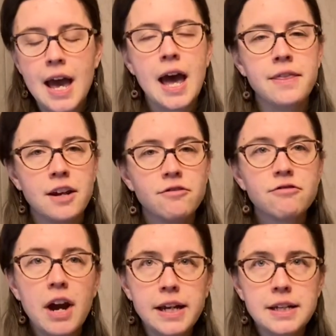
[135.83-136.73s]
And then
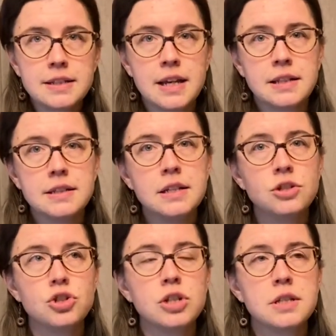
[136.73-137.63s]
frankincense
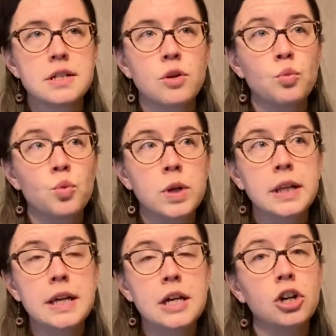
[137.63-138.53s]
is just a
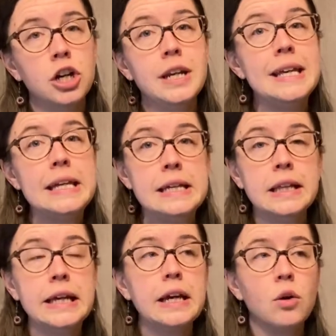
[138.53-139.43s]
really good healing